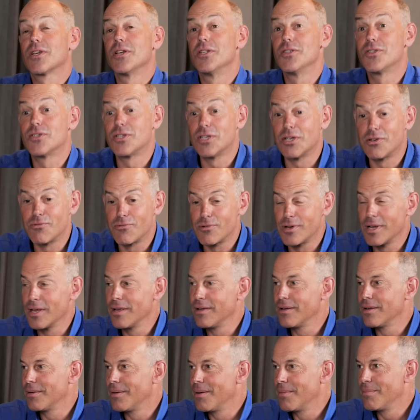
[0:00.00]
is
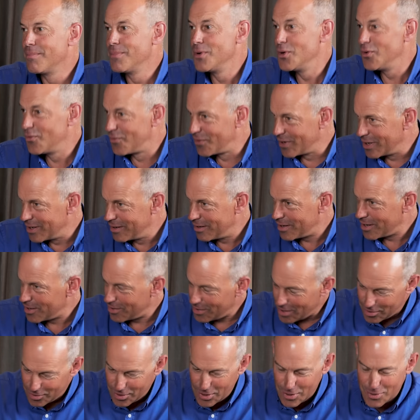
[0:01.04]
considering moving
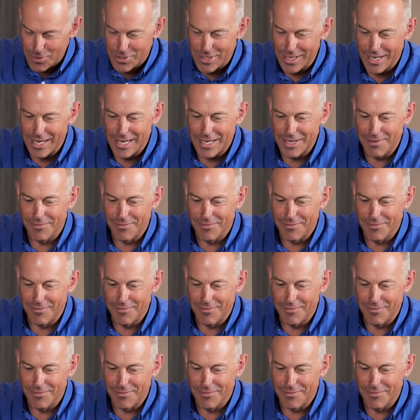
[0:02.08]
and using